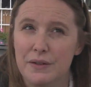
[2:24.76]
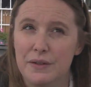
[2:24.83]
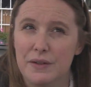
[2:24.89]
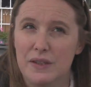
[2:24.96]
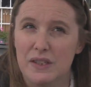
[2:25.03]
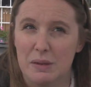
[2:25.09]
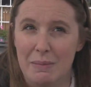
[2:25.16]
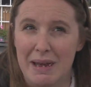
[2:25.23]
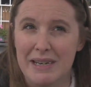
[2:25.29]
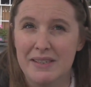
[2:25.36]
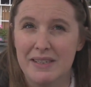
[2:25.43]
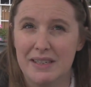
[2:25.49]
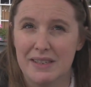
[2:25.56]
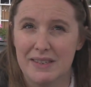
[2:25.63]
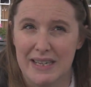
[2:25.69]

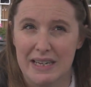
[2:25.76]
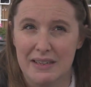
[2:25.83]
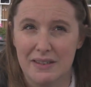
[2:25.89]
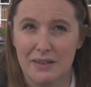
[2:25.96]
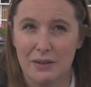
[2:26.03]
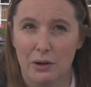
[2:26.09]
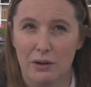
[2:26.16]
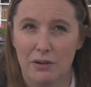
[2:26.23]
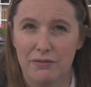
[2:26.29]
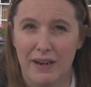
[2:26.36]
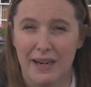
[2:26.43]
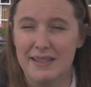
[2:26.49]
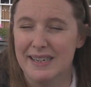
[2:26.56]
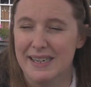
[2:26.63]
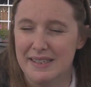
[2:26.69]
cemented a sense of
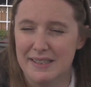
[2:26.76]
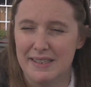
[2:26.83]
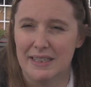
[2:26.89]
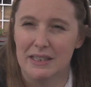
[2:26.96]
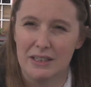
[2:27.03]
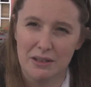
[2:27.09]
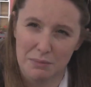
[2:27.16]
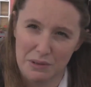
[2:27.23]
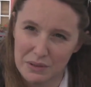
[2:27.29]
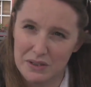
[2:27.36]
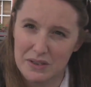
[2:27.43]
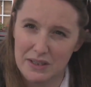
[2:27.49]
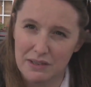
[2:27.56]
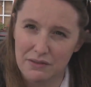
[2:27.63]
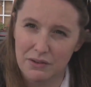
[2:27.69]
identity and community